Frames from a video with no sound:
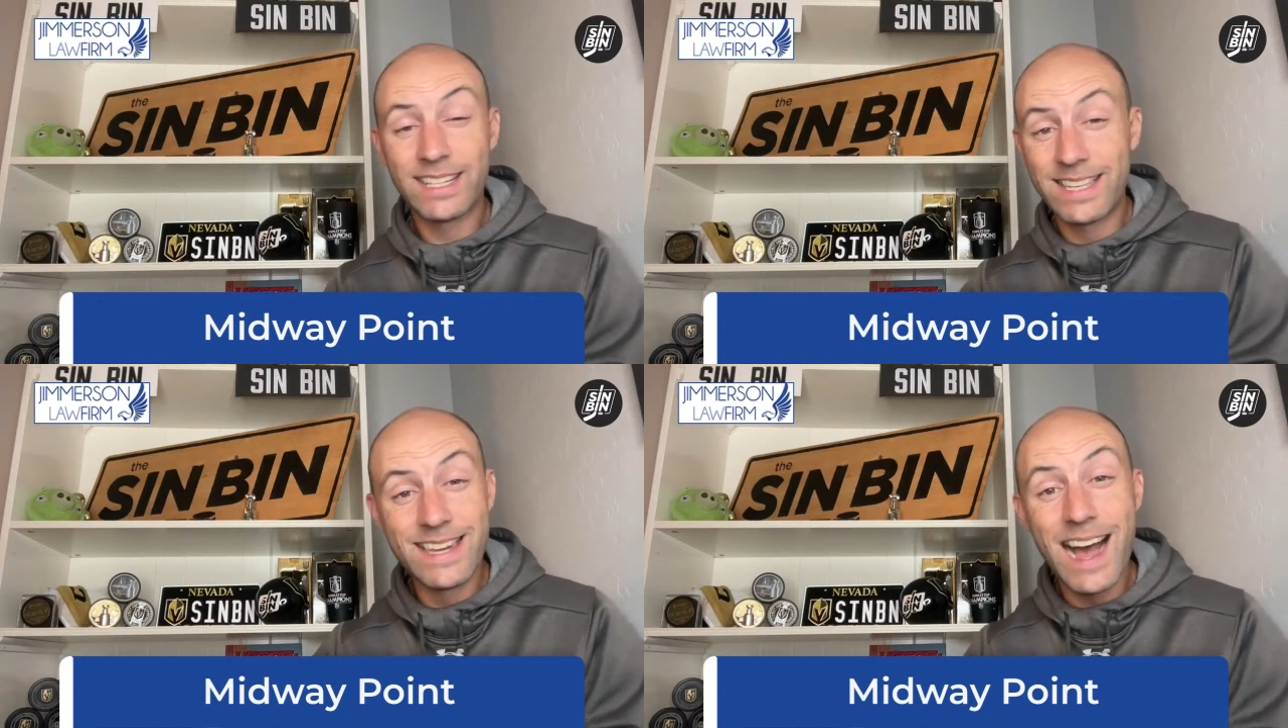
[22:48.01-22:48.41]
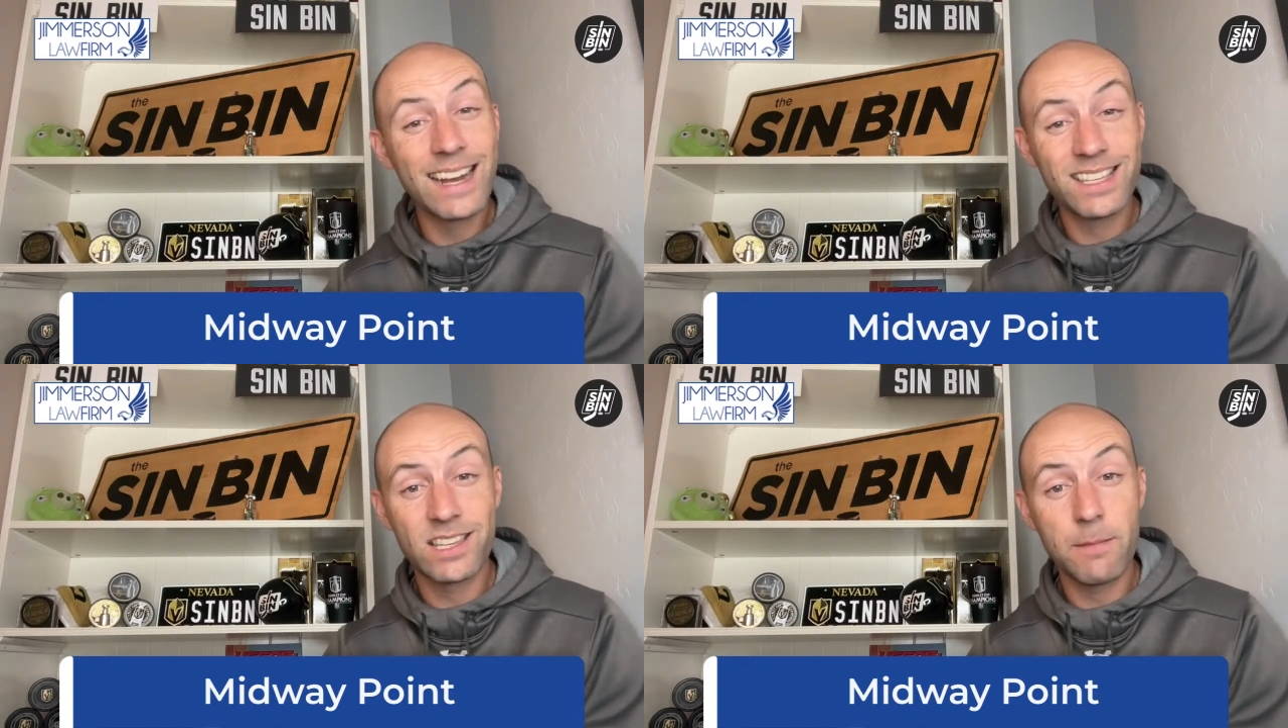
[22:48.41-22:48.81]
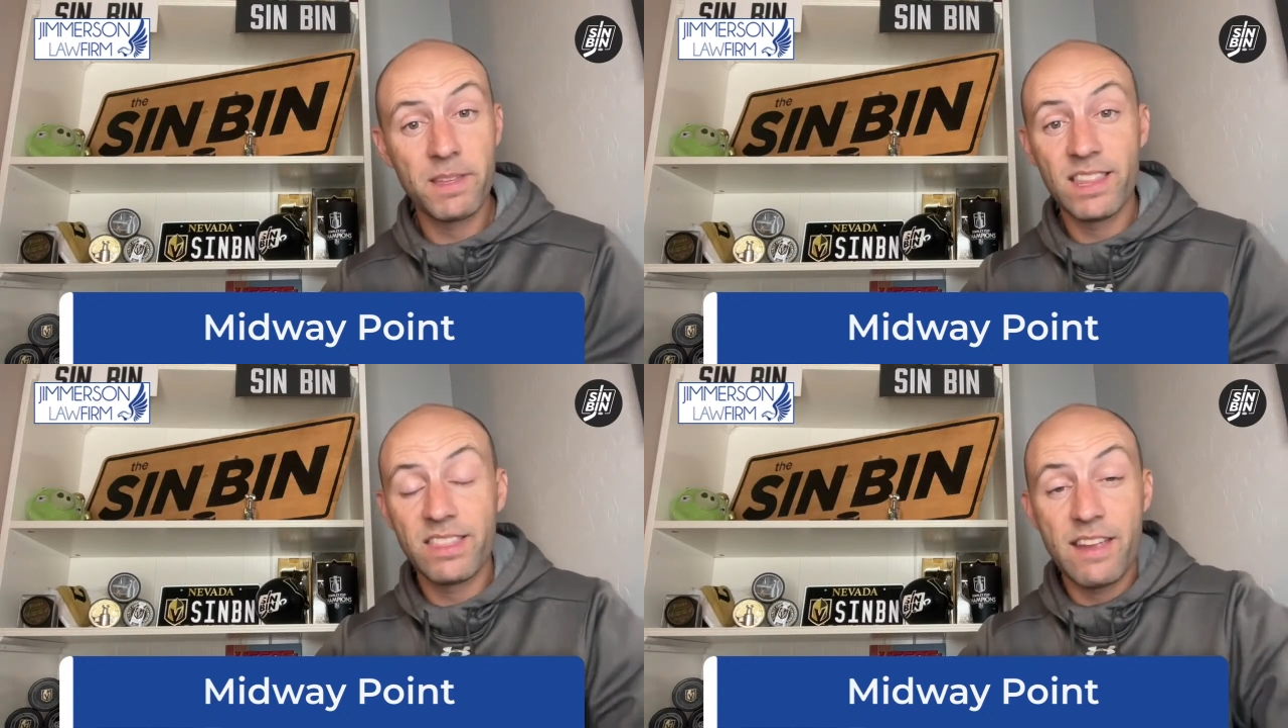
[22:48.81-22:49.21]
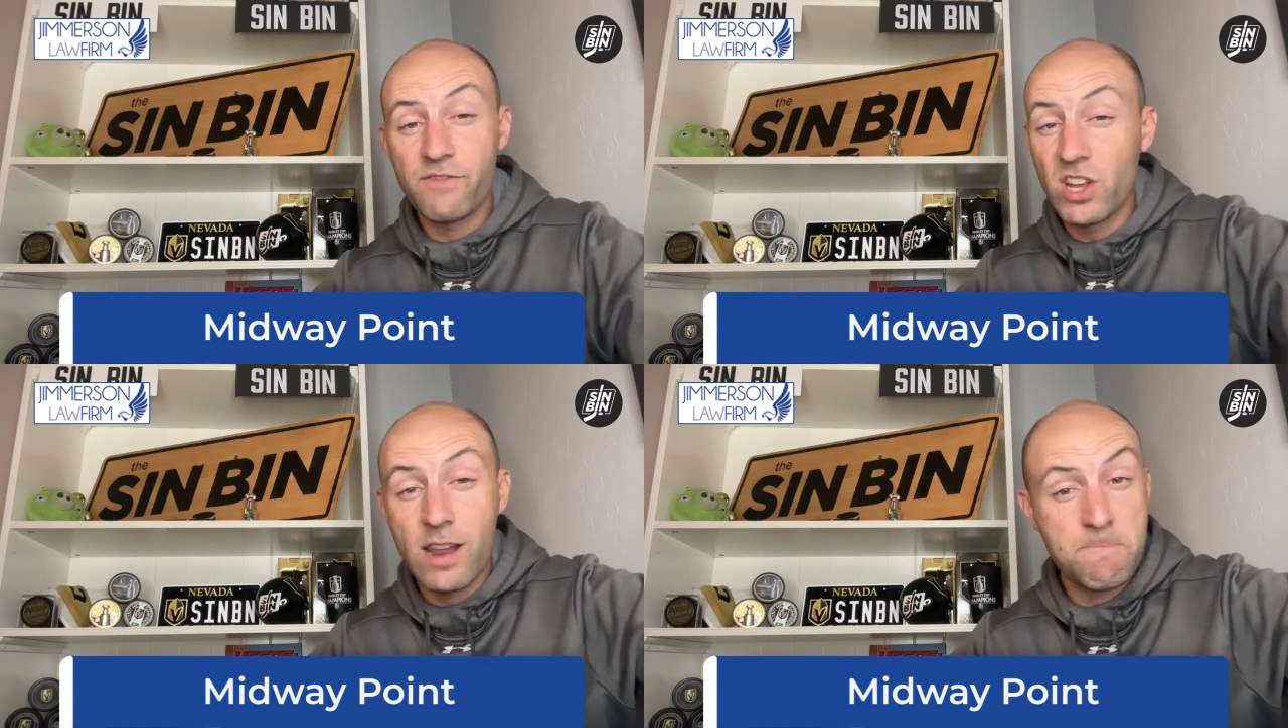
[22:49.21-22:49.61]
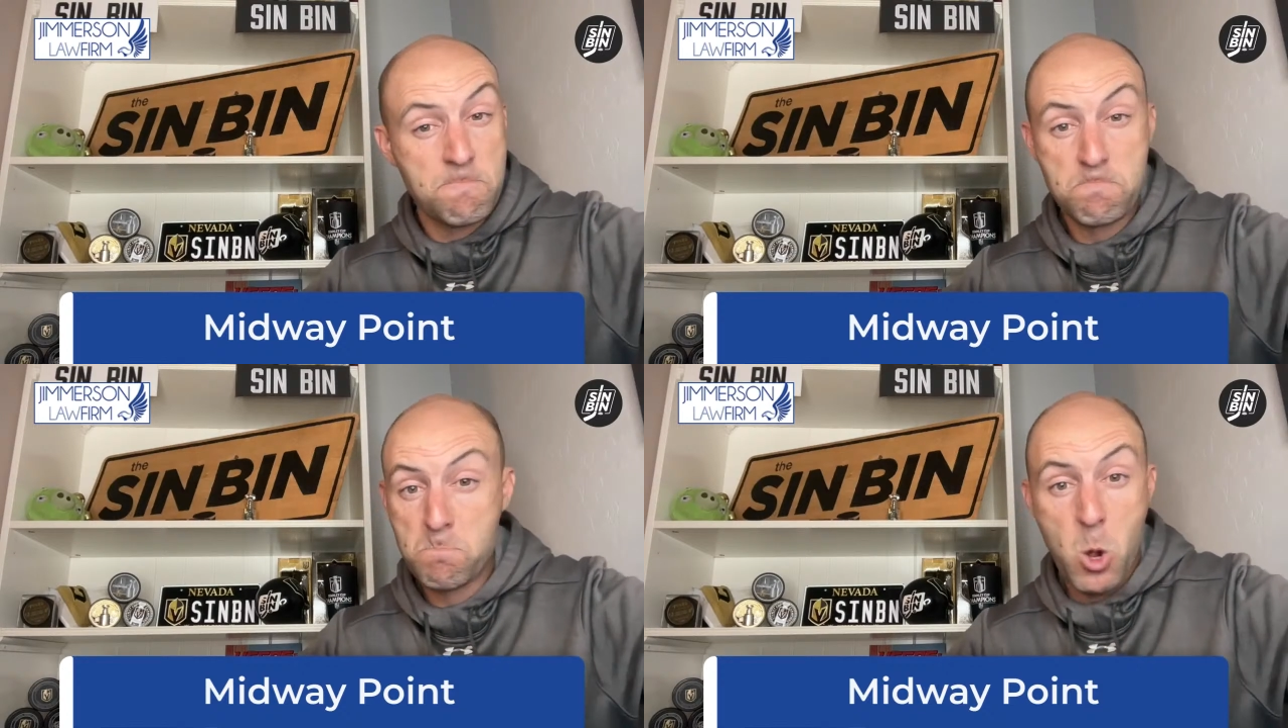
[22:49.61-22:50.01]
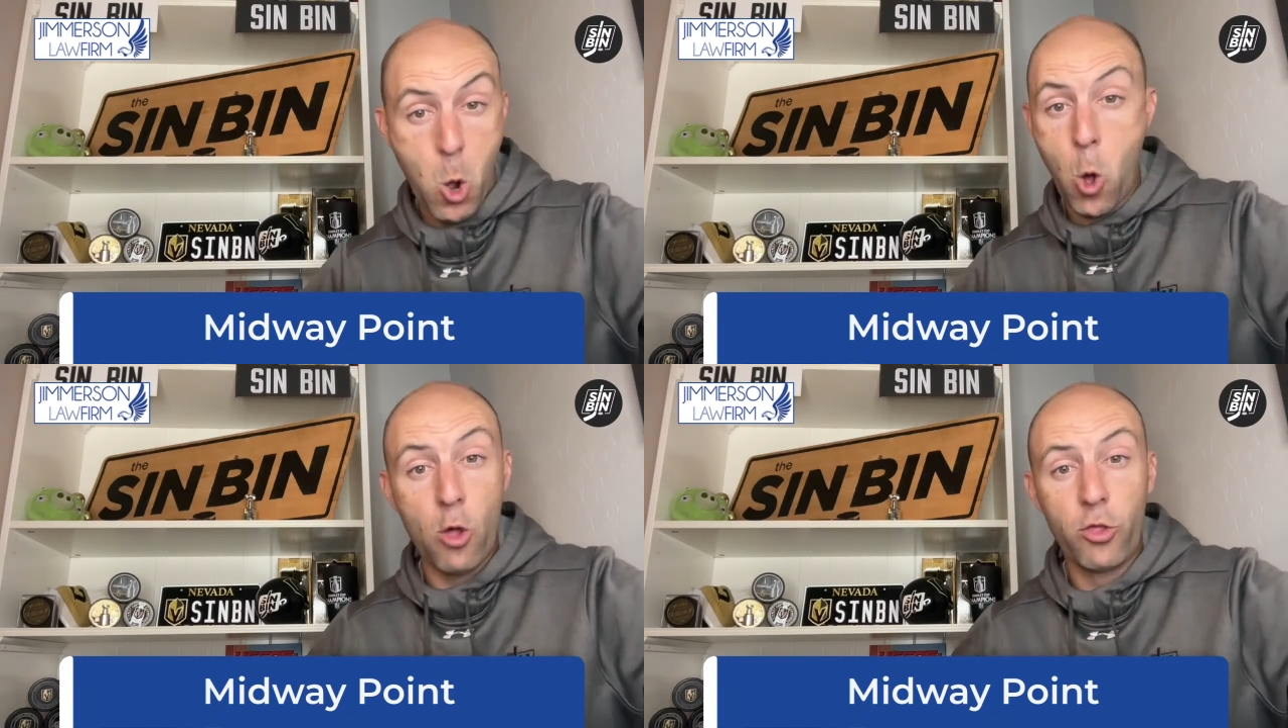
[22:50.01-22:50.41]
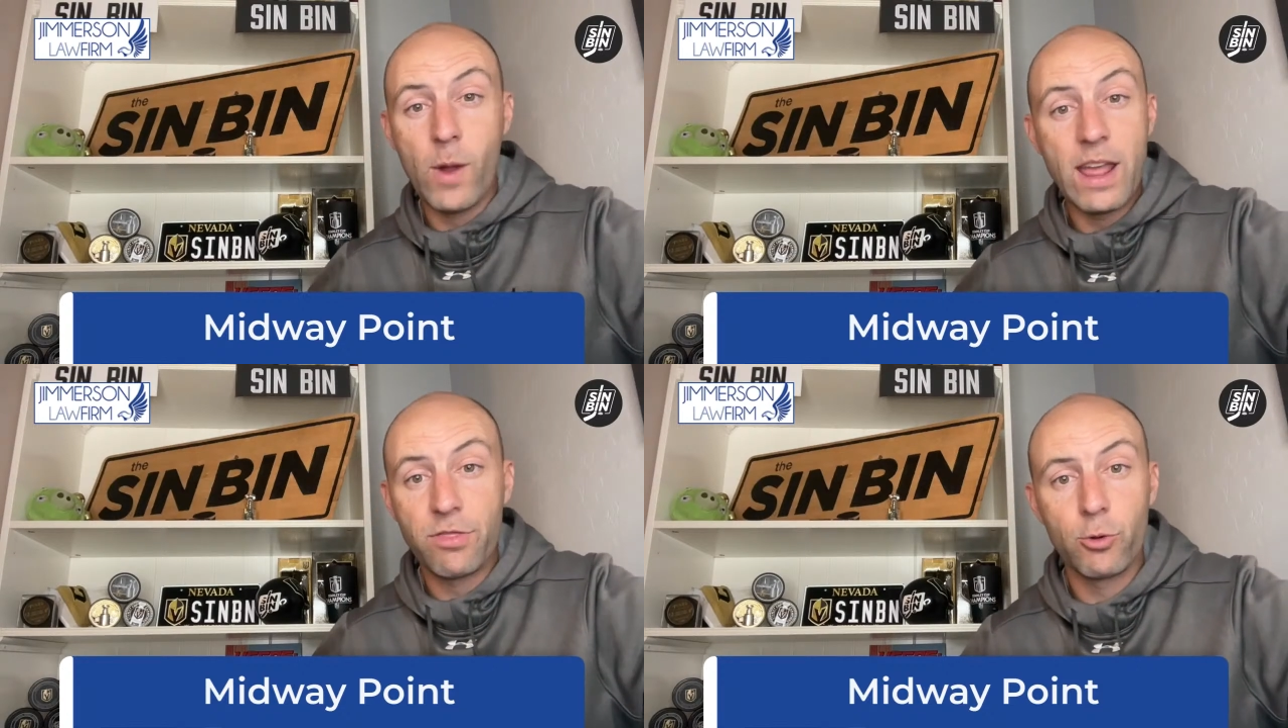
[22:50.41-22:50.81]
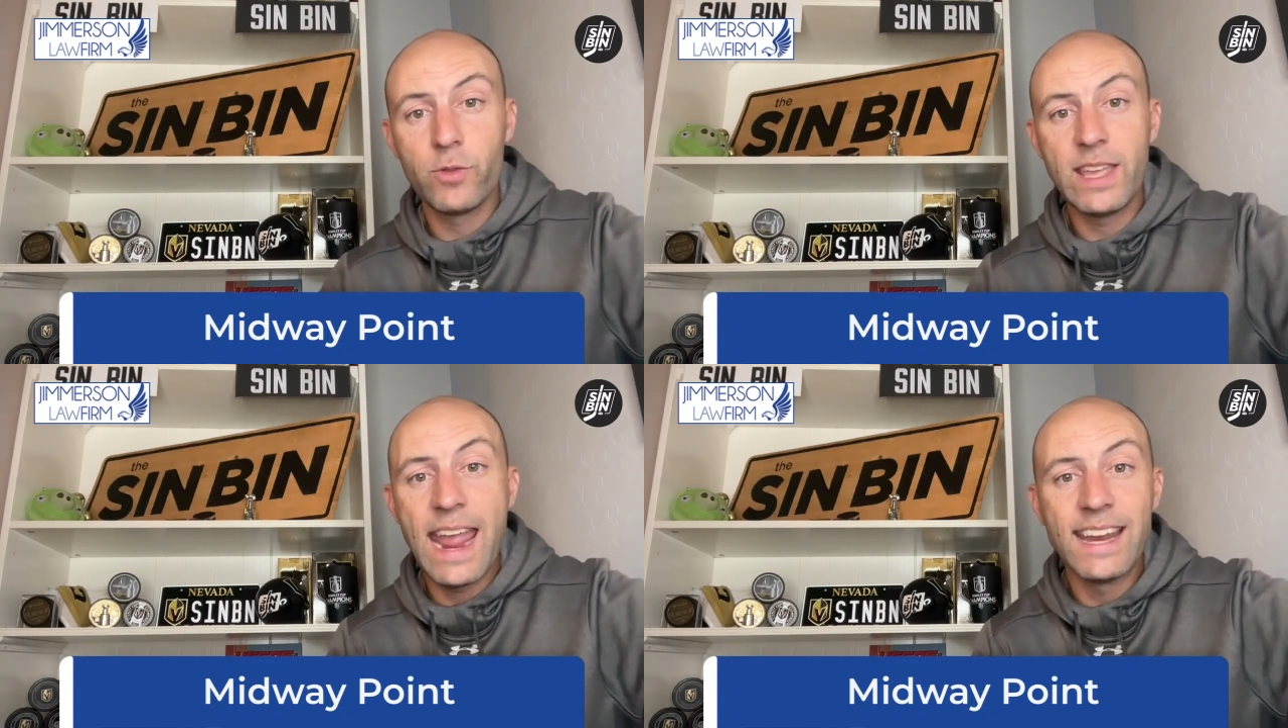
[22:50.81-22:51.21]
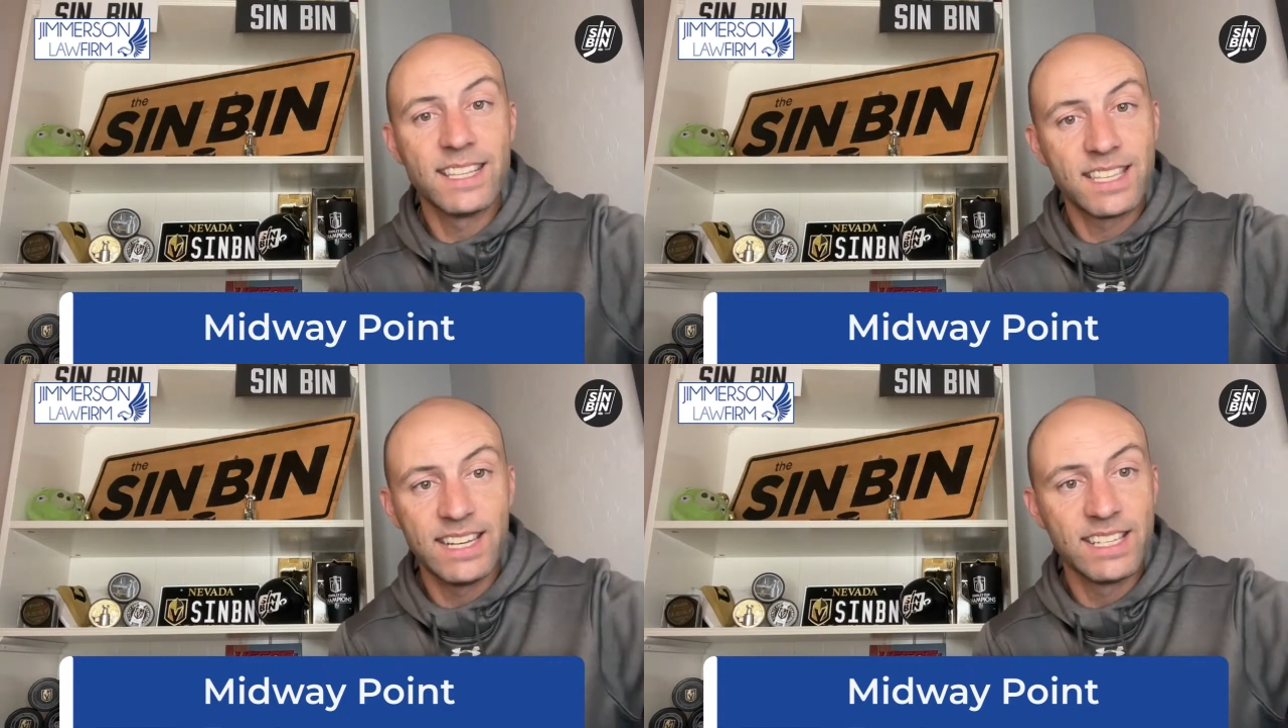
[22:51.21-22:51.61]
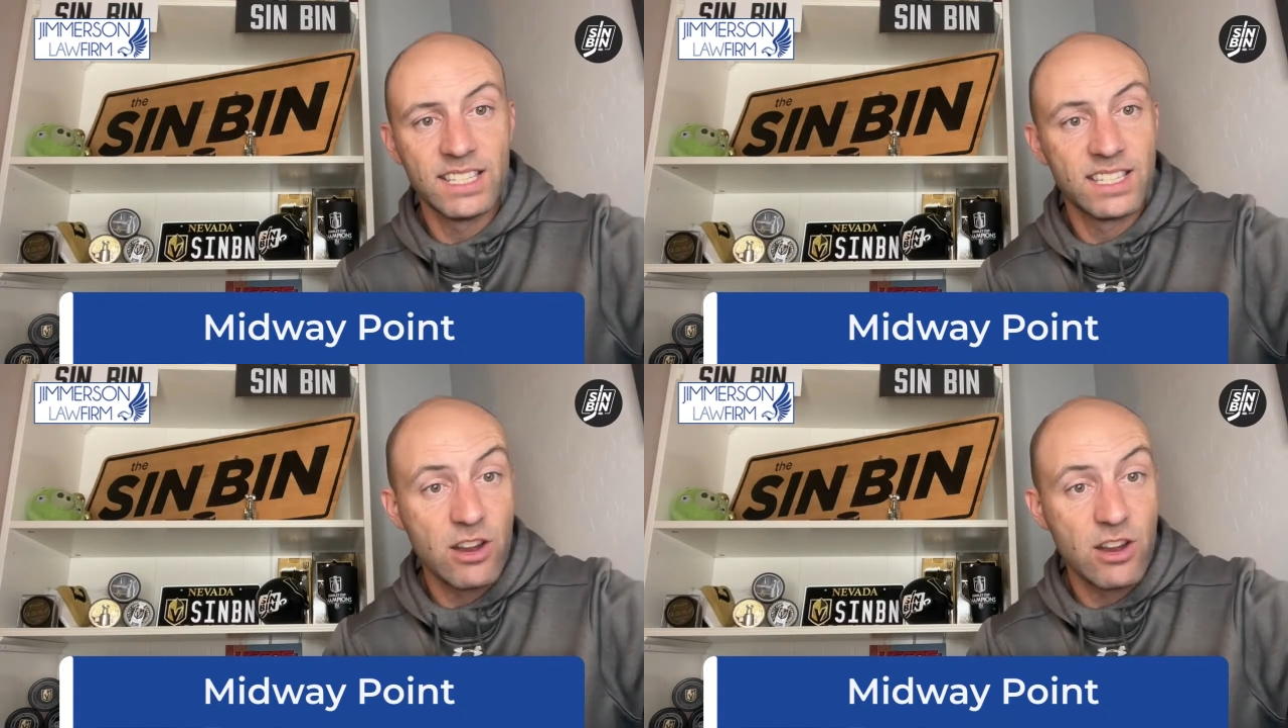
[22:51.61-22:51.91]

It's not something that they've done all the way through the 8 seasons.